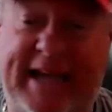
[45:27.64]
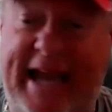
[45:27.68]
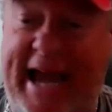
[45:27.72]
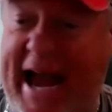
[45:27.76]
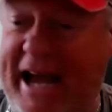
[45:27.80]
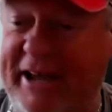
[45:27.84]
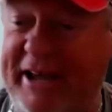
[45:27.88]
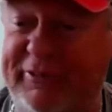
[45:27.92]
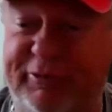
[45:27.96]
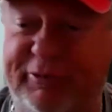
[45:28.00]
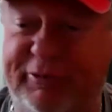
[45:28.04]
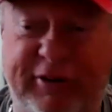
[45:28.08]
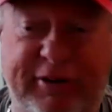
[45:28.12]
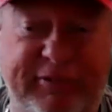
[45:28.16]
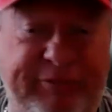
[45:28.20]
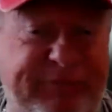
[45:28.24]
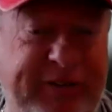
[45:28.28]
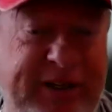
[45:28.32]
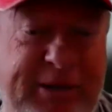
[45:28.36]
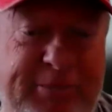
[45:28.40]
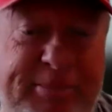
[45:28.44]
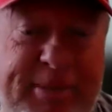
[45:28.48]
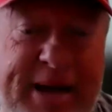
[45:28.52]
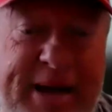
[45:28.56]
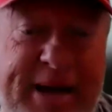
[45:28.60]
ask for the
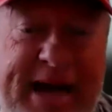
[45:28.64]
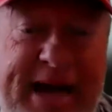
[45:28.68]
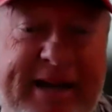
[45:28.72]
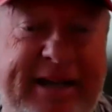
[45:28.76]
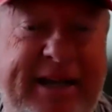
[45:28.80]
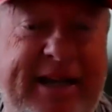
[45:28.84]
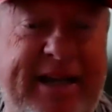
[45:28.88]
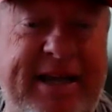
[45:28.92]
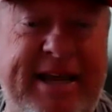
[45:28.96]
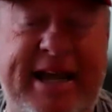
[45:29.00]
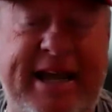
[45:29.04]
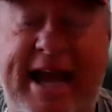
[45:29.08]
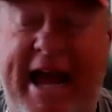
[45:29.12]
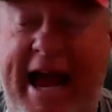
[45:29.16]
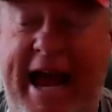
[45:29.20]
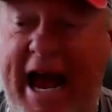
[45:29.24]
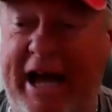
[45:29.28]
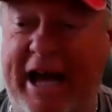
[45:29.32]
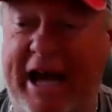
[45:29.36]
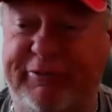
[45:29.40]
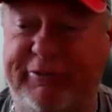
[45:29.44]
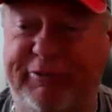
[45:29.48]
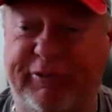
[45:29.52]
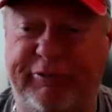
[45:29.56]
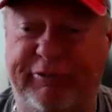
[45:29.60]
feedback.
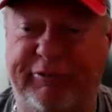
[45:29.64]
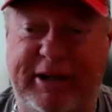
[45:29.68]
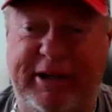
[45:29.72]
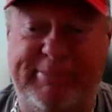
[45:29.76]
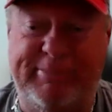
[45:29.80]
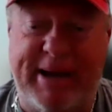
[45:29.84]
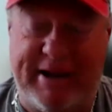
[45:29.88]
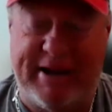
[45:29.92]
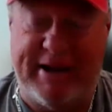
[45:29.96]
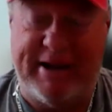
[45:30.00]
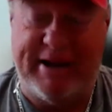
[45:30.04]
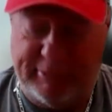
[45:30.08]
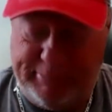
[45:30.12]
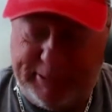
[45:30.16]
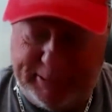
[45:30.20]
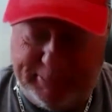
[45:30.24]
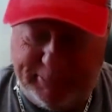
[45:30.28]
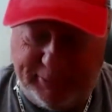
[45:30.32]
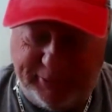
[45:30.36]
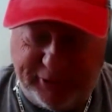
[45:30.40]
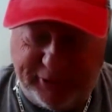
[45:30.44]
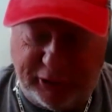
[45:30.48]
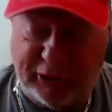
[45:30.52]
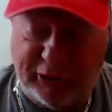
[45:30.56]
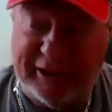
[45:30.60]
Ask for feedback for
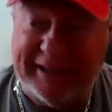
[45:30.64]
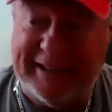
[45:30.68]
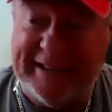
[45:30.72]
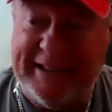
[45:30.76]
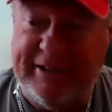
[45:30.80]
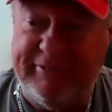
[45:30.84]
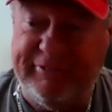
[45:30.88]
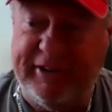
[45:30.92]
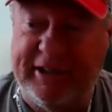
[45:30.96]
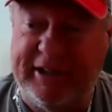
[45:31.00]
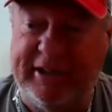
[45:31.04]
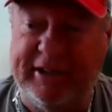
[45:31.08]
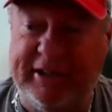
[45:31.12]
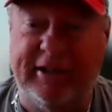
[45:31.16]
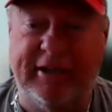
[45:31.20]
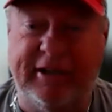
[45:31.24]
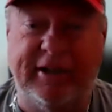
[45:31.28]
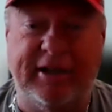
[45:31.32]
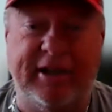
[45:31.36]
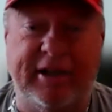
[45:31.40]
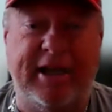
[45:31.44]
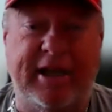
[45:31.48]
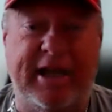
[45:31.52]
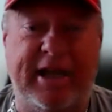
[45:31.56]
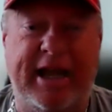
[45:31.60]
people that are leaving
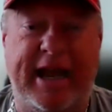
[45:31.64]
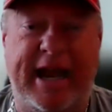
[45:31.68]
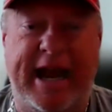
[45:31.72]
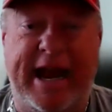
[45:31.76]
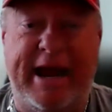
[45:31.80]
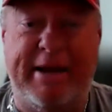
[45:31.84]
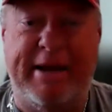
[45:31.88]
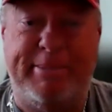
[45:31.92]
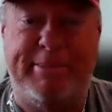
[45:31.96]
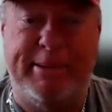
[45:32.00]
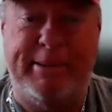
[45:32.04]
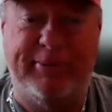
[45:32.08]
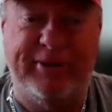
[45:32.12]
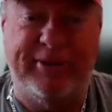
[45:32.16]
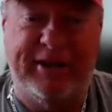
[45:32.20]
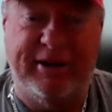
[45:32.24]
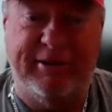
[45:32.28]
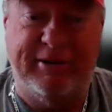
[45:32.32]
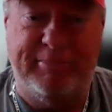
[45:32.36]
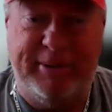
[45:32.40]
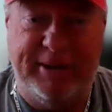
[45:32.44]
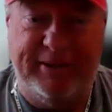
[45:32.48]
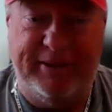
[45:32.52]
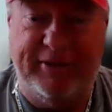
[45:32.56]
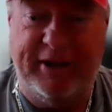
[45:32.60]
and people that
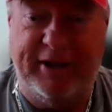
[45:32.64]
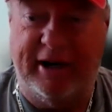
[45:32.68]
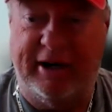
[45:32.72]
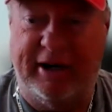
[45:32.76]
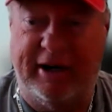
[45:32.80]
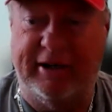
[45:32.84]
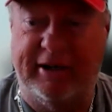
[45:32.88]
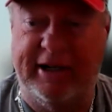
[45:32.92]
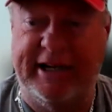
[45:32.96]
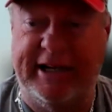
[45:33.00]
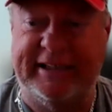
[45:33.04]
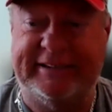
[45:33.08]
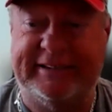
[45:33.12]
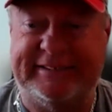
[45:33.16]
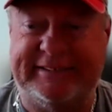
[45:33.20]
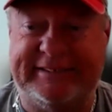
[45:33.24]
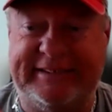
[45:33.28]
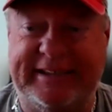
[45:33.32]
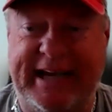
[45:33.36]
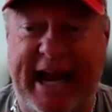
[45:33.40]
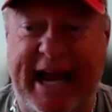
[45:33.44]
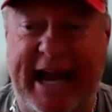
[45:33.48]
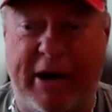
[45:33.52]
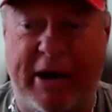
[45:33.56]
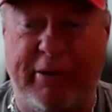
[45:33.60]
have been there and
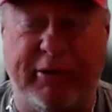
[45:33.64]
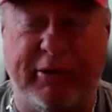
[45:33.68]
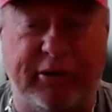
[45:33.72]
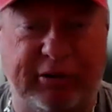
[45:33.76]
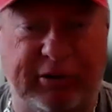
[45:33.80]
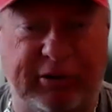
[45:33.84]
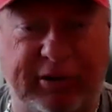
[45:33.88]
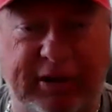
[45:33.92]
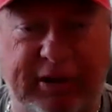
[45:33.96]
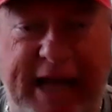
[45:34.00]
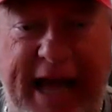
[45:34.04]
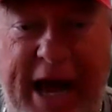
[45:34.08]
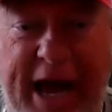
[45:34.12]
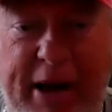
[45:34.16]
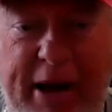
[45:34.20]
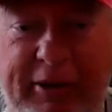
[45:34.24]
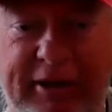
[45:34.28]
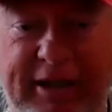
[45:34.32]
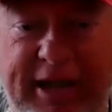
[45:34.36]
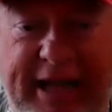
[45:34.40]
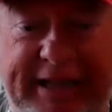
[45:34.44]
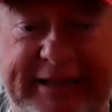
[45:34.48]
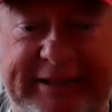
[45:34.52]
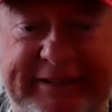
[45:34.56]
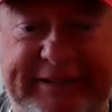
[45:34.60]
see how it
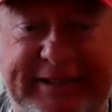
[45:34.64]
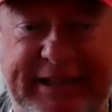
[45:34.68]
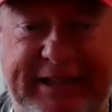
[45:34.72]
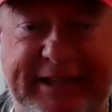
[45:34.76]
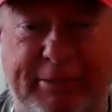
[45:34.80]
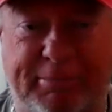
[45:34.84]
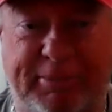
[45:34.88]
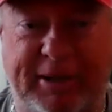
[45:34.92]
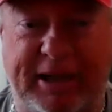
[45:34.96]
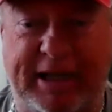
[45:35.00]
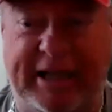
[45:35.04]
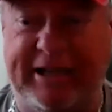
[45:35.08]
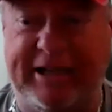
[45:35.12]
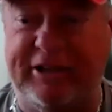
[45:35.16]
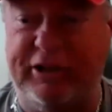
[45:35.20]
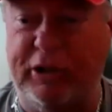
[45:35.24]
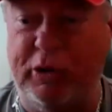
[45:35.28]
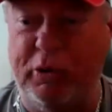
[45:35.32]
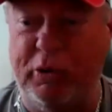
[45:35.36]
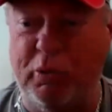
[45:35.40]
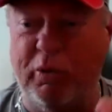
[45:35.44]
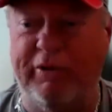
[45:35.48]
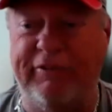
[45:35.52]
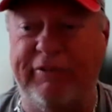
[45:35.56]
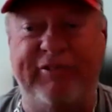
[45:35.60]
lines up. And
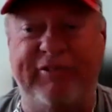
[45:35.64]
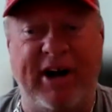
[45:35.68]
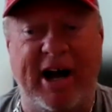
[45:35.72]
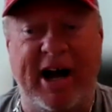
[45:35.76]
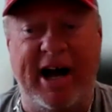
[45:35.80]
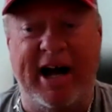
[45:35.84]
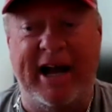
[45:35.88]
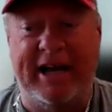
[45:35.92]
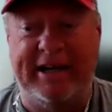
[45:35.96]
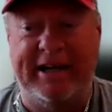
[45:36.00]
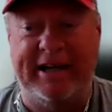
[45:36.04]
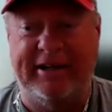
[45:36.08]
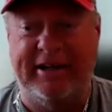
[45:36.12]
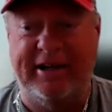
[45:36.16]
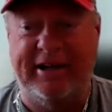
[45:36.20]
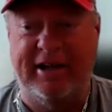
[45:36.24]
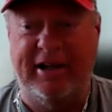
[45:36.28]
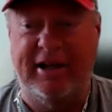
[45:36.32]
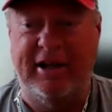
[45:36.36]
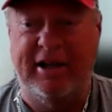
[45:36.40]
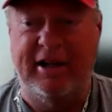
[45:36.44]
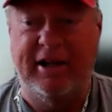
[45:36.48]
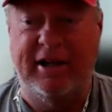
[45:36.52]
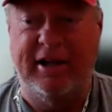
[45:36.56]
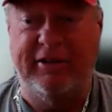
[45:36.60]
you will find
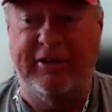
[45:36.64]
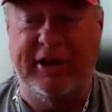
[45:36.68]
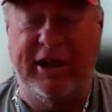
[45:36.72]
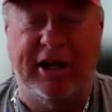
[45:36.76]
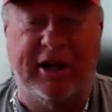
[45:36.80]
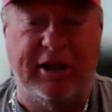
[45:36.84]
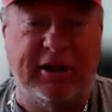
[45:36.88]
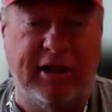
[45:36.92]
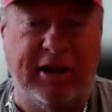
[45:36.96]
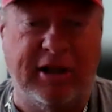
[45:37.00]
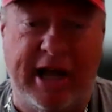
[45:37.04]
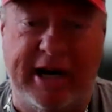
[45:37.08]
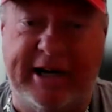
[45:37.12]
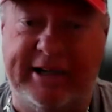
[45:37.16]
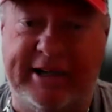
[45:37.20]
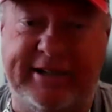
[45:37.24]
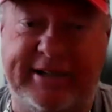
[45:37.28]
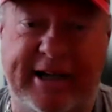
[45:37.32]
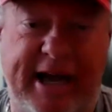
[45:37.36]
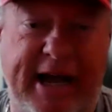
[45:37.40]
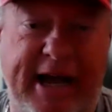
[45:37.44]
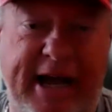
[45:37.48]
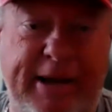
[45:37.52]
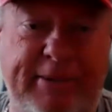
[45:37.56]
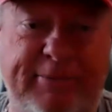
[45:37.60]
that a lot of
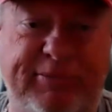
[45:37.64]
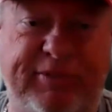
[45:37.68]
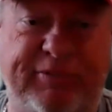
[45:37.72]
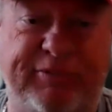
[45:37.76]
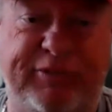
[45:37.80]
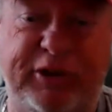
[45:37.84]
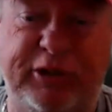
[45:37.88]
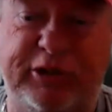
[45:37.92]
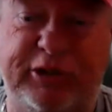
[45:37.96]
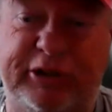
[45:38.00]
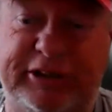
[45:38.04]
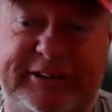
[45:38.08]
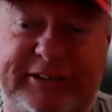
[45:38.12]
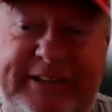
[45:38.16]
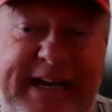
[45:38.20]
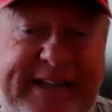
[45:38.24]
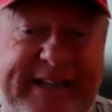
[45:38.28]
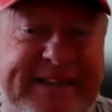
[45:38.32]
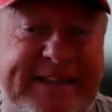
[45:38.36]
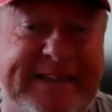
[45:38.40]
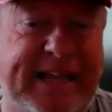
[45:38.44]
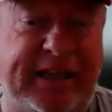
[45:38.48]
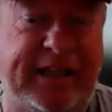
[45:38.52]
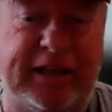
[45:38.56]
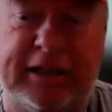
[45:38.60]
times, if you just
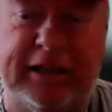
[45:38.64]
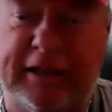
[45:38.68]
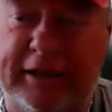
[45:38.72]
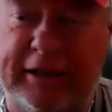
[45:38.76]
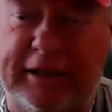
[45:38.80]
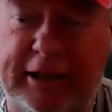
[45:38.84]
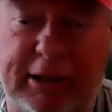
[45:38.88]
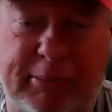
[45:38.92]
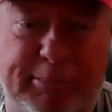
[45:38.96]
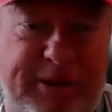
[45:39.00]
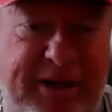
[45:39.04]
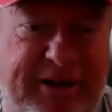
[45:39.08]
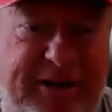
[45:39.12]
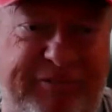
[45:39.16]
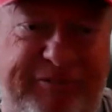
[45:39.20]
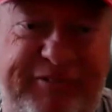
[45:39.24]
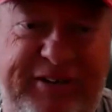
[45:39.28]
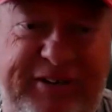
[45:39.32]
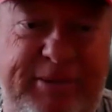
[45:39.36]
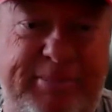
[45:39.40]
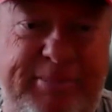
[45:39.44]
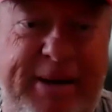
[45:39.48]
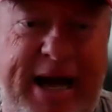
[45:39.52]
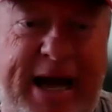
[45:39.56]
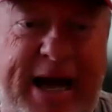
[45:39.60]
take that little bit of
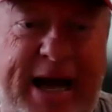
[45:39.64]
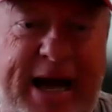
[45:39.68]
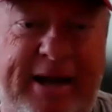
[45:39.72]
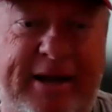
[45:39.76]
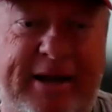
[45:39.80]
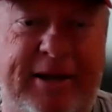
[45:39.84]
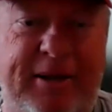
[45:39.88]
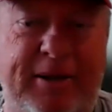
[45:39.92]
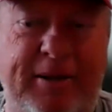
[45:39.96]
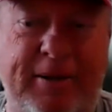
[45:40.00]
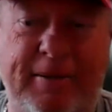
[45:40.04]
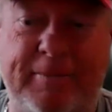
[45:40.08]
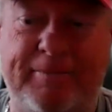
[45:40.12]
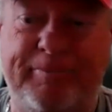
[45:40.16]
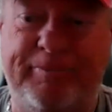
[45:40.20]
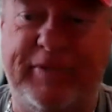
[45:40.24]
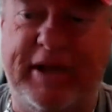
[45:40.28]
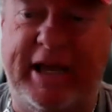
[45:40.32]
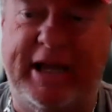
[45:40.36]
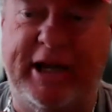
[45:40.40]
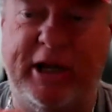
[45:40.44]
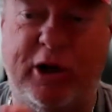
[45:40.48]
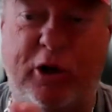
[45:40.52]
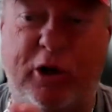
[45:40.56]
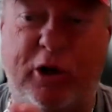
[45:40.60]
feedback and